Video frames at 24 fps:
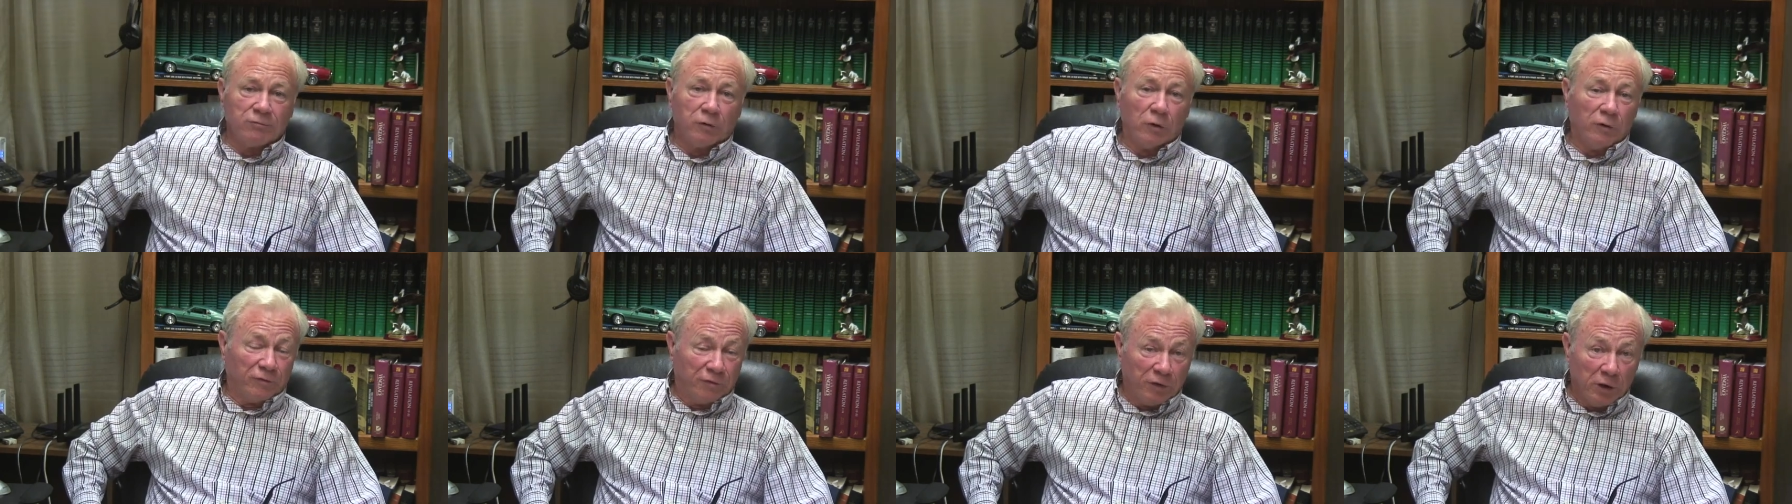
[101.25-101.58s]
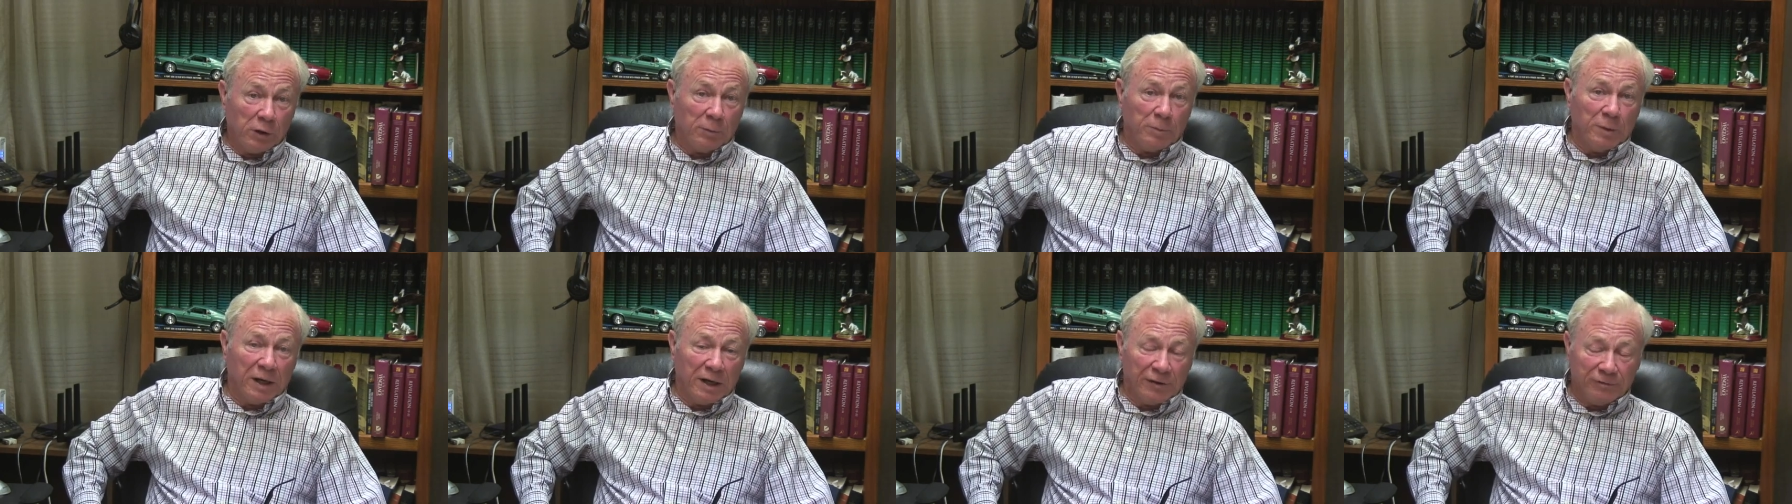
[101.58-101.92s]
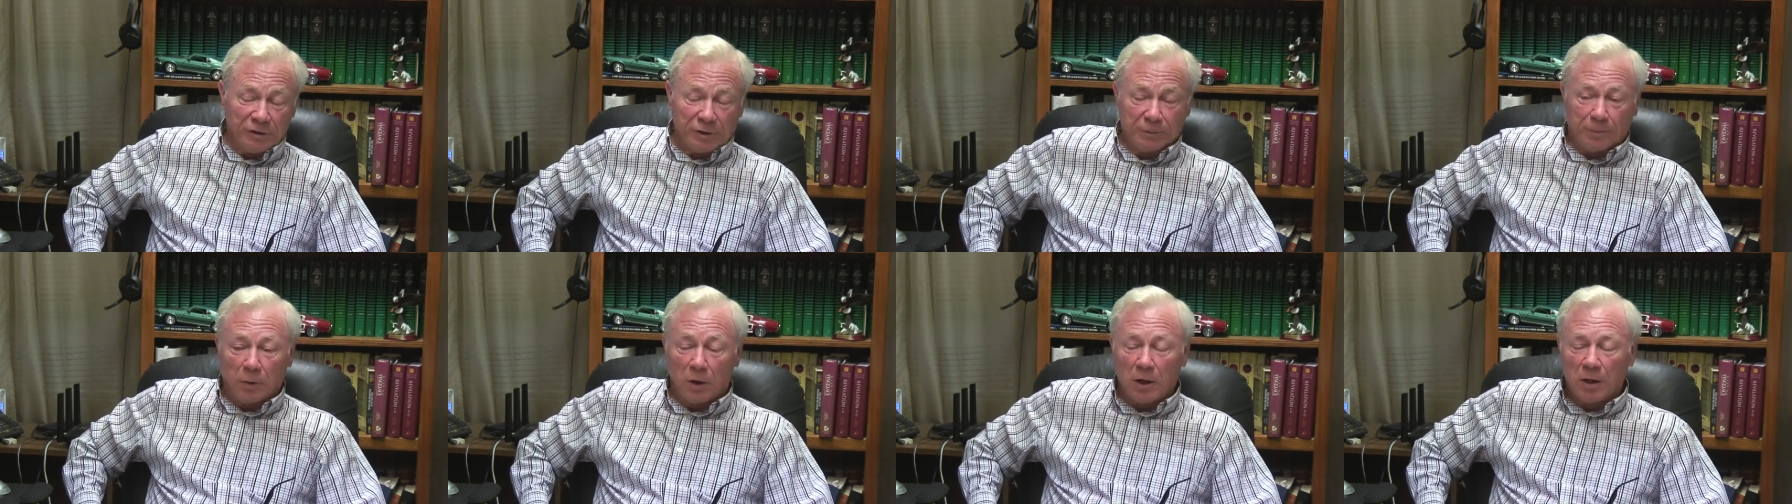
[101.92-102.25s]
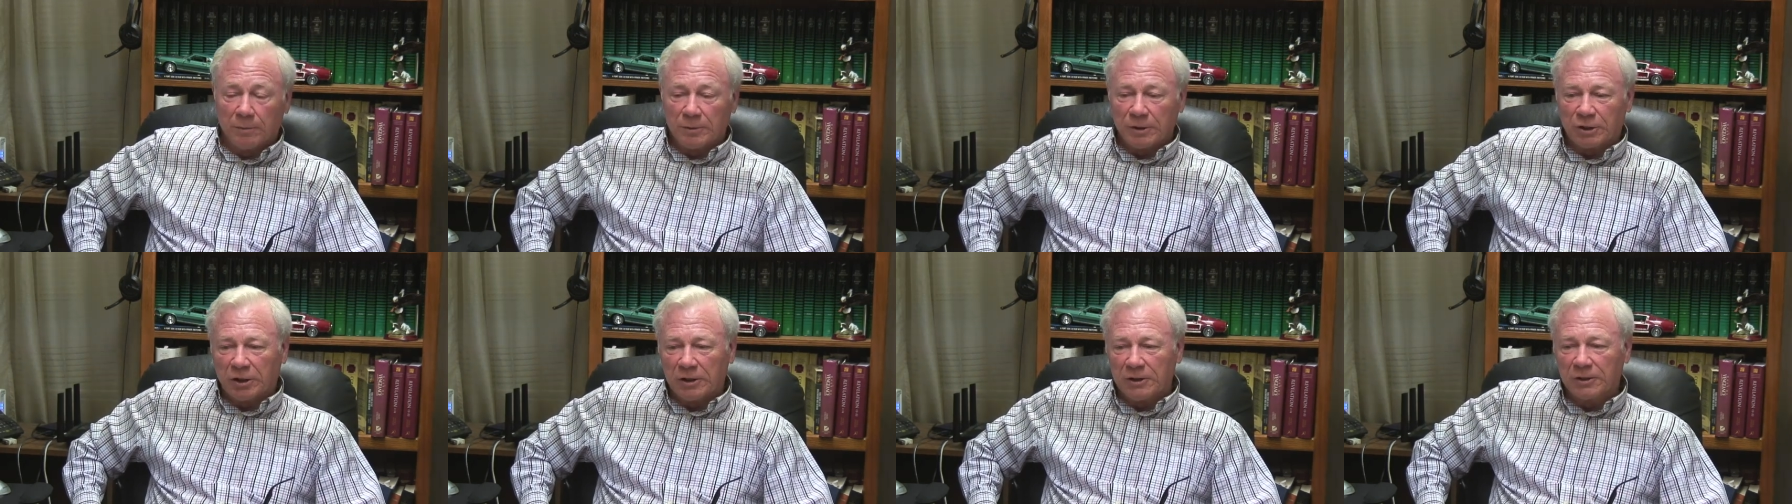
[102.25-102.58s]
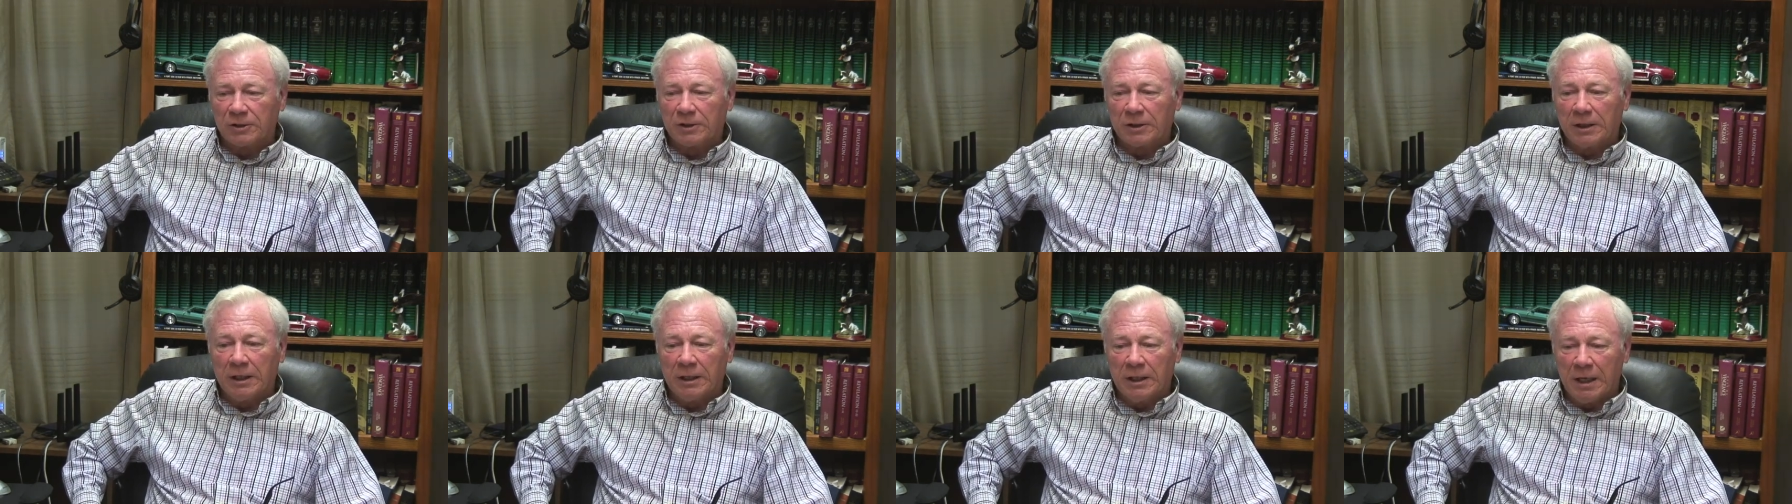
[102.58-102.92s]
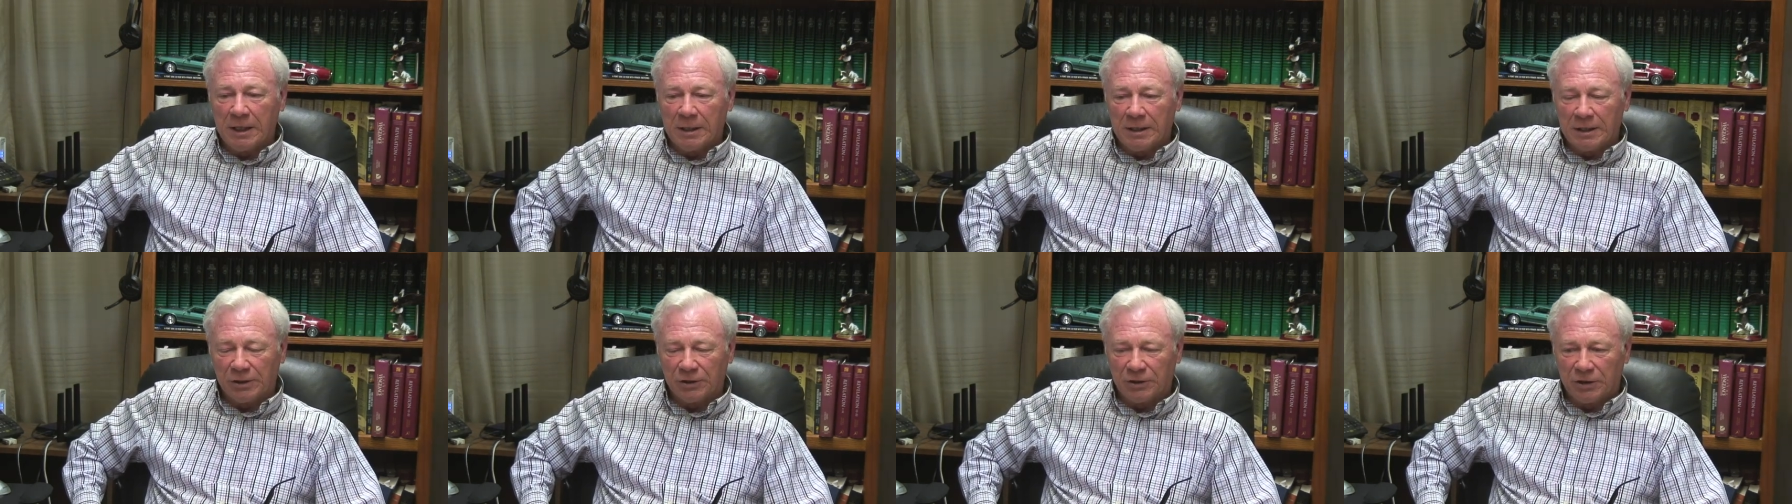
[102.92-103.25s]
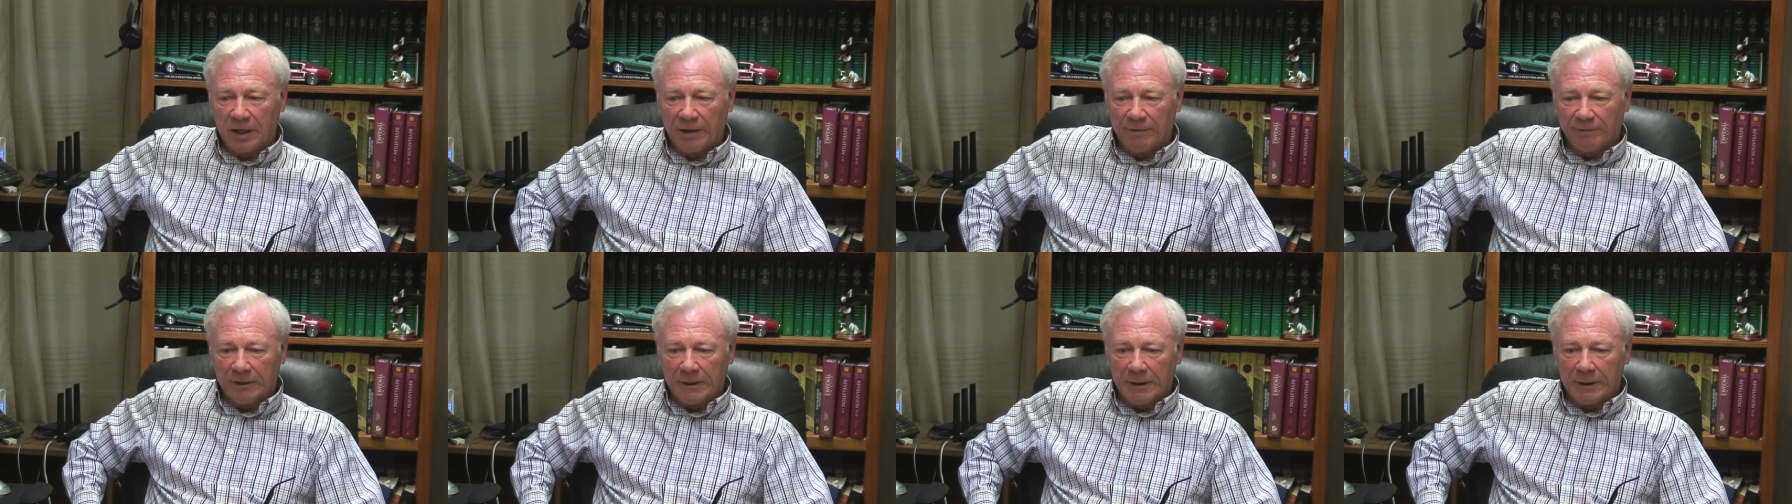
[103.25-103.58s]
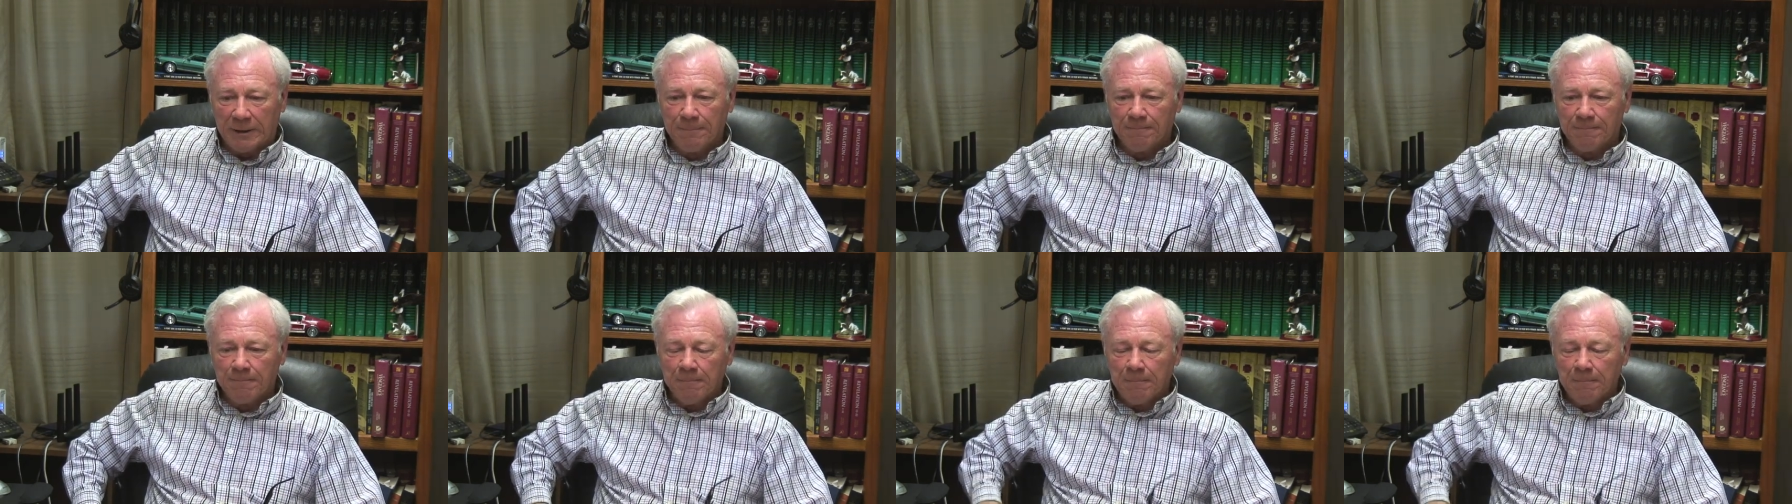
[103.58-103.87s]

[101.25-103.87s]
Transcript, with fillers: fulfillment of his promises in AD 70,